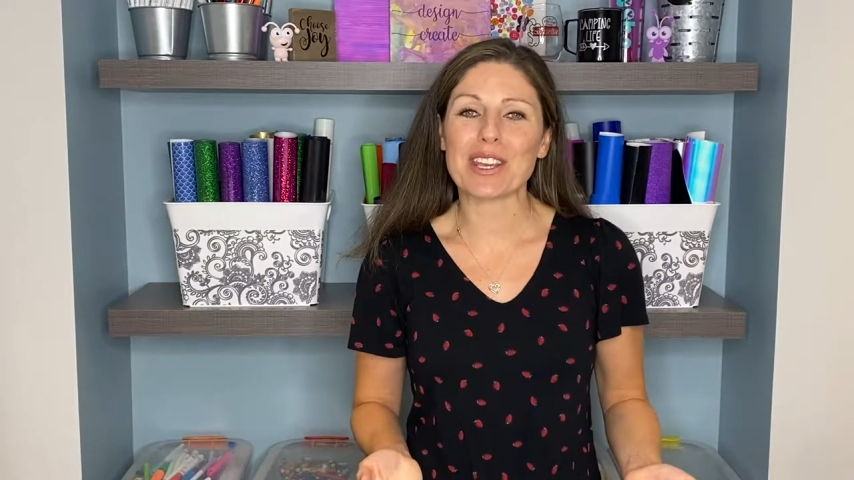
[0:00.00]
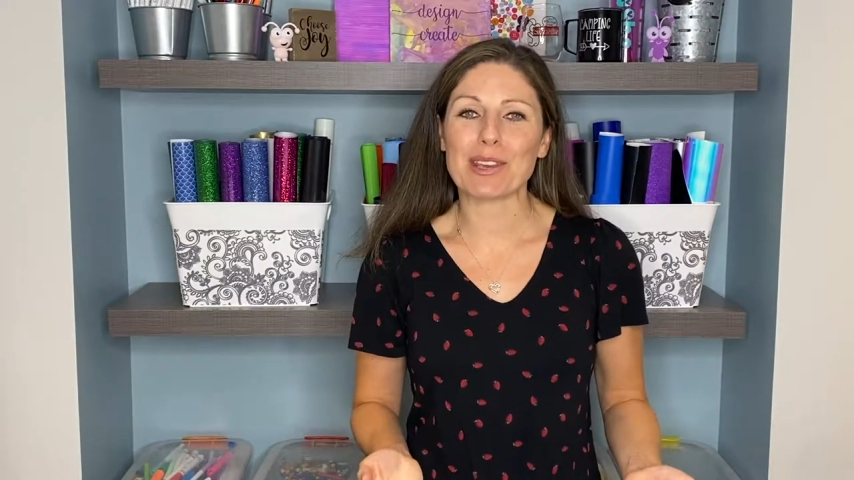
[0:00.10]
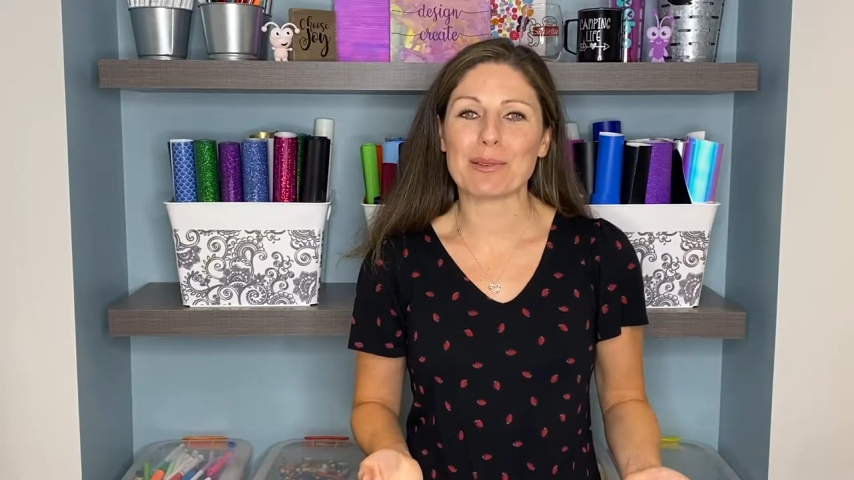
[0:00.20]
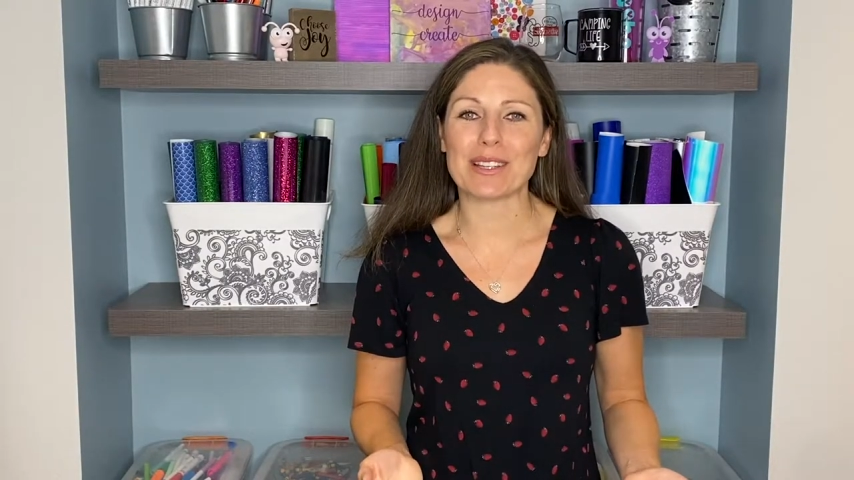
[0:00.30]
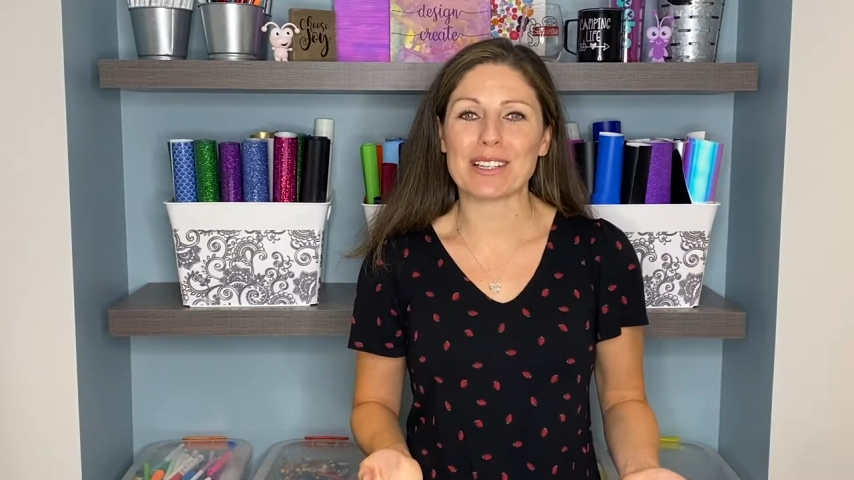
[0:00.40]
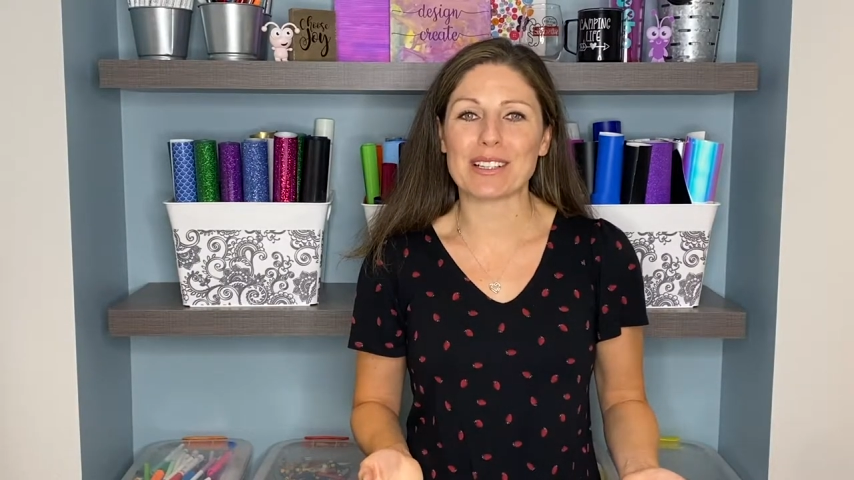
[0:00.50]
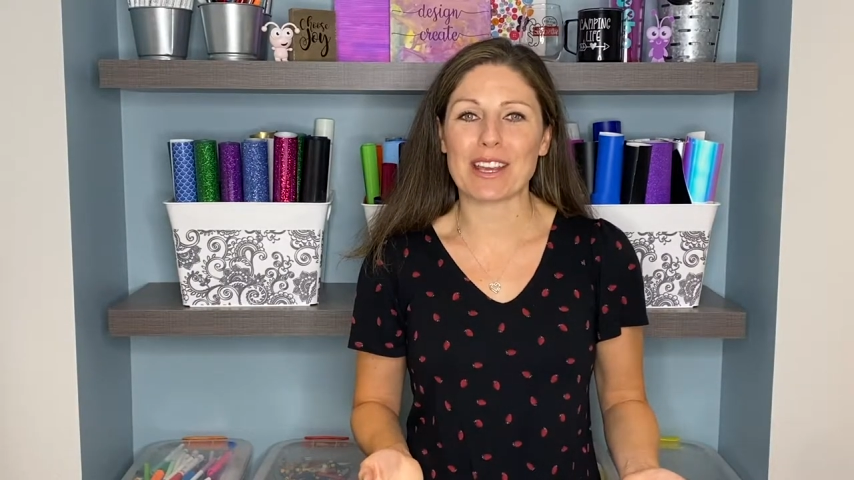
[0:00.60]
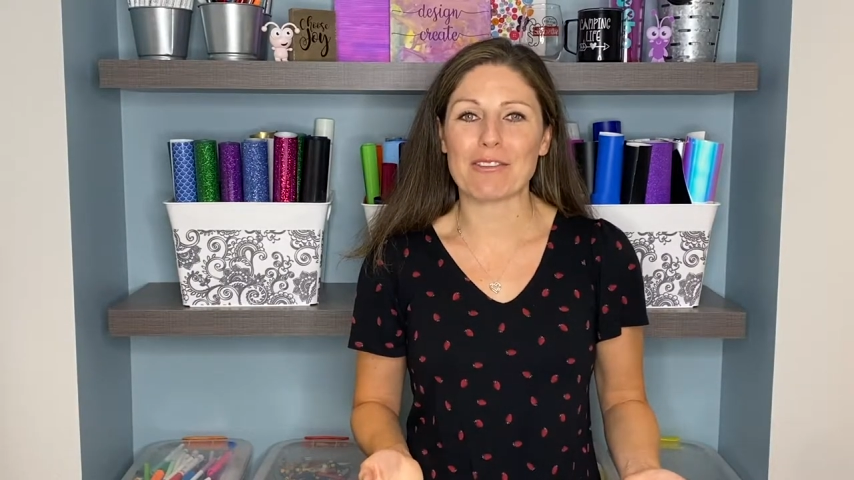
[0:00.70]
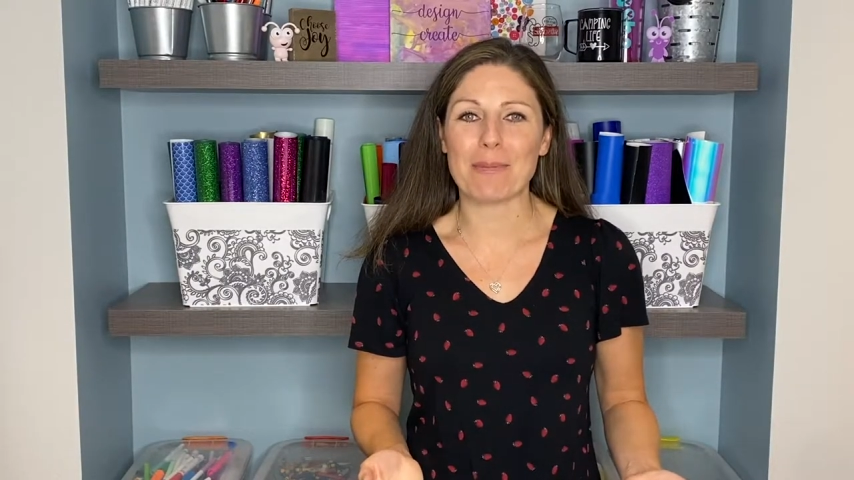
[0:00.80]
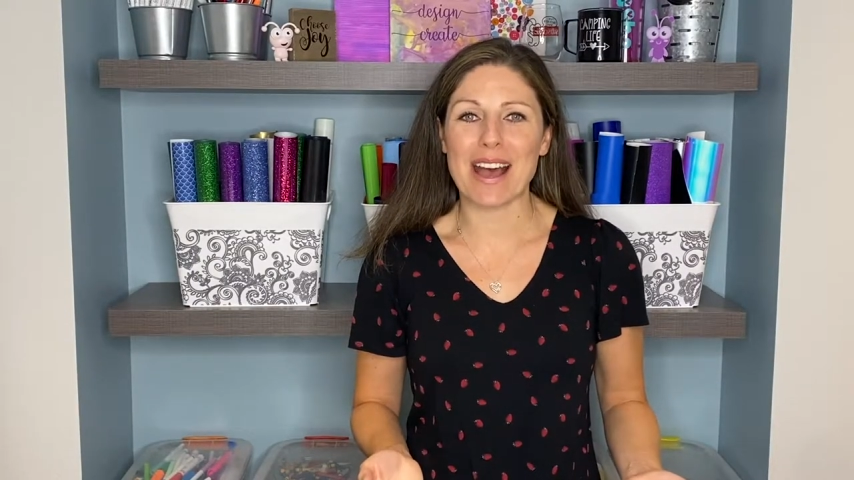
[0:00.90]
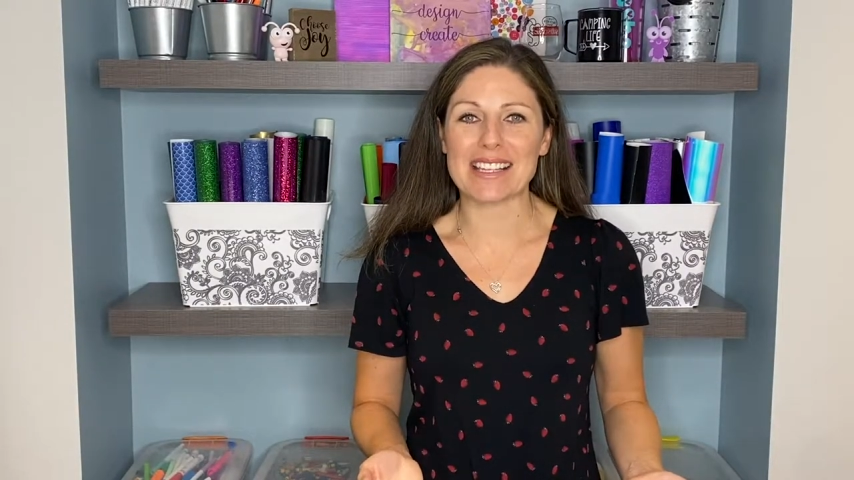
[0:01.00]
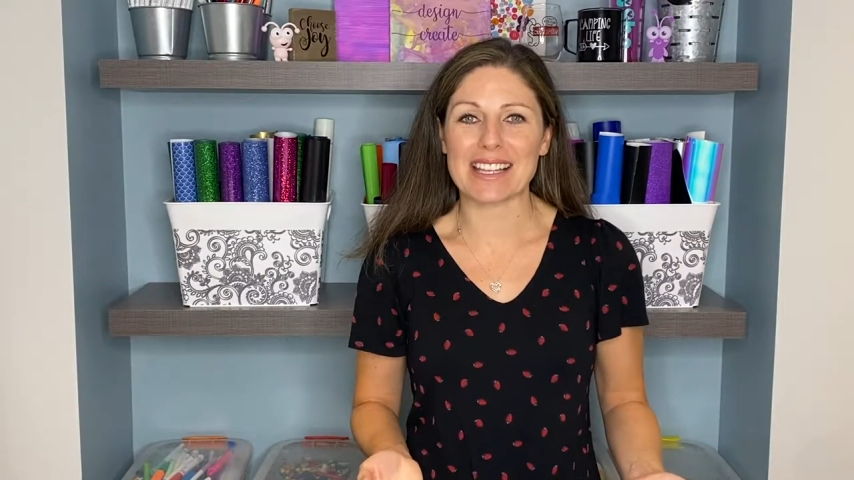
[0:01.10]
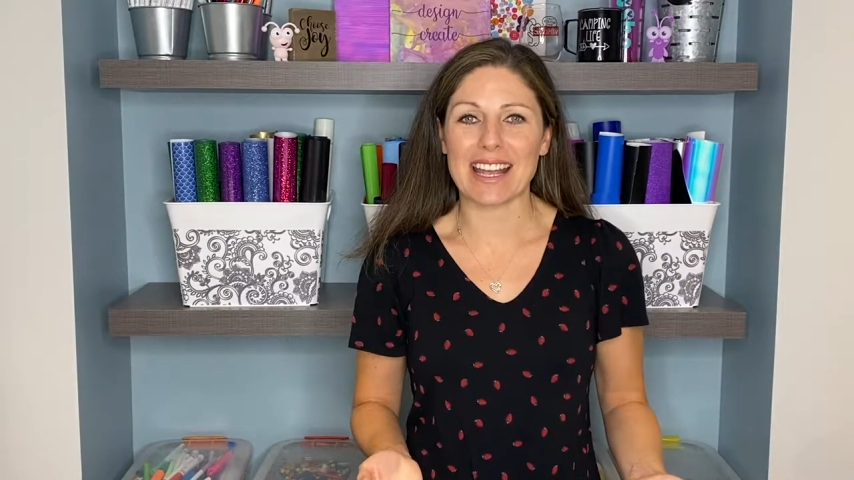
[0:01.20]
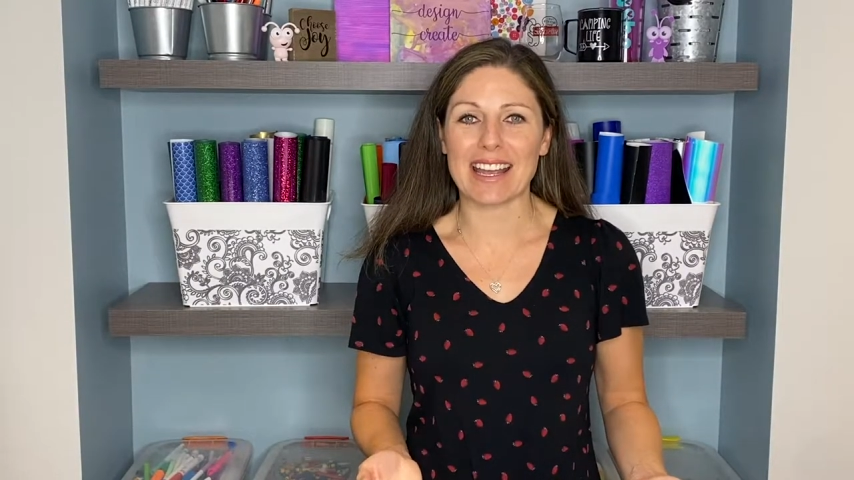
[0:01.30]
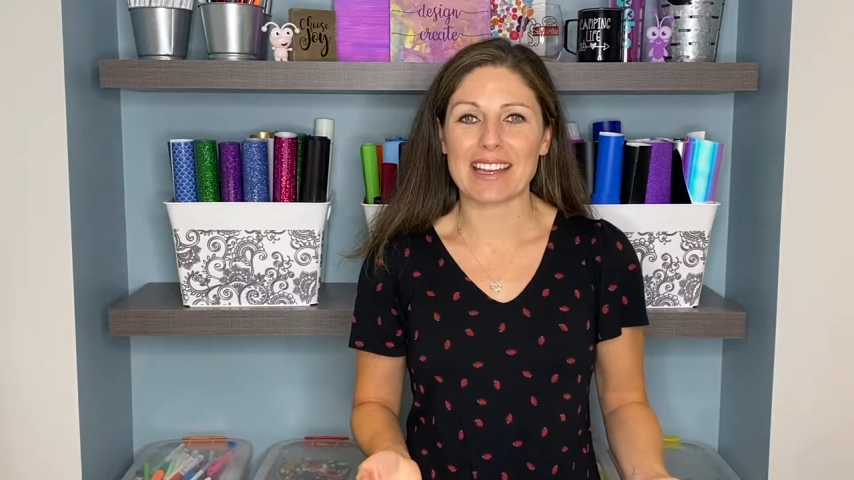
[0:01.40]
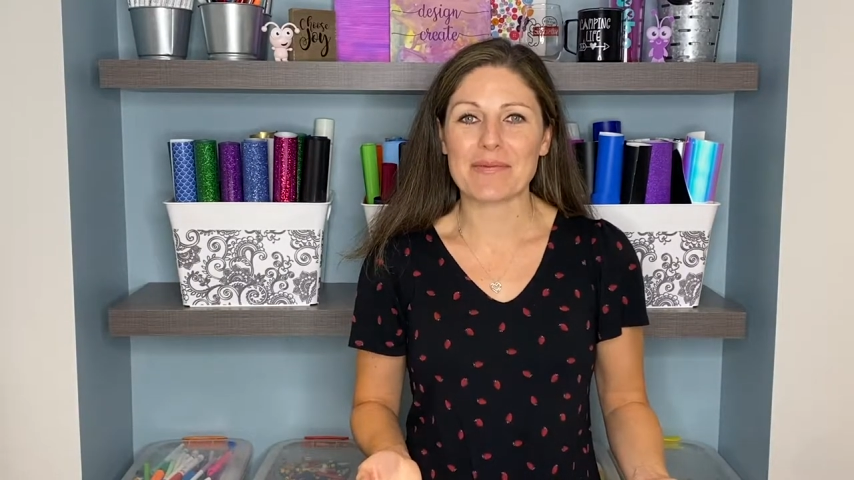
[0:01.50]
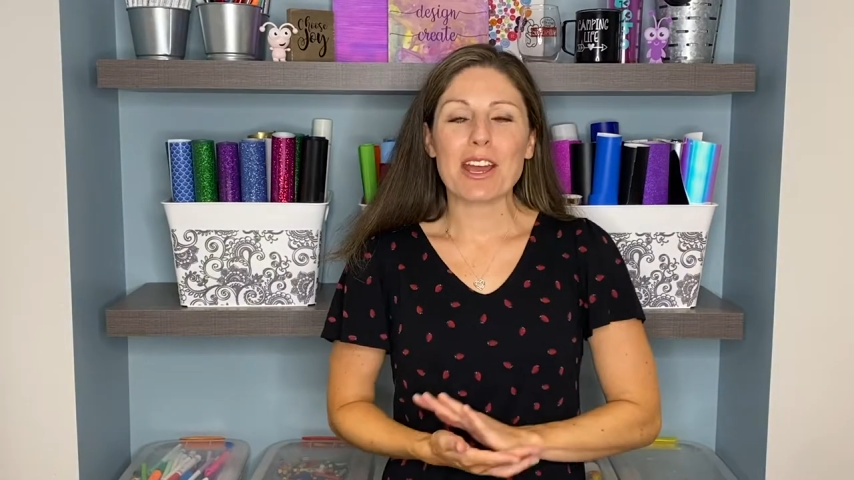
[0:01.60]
cute little gift basket.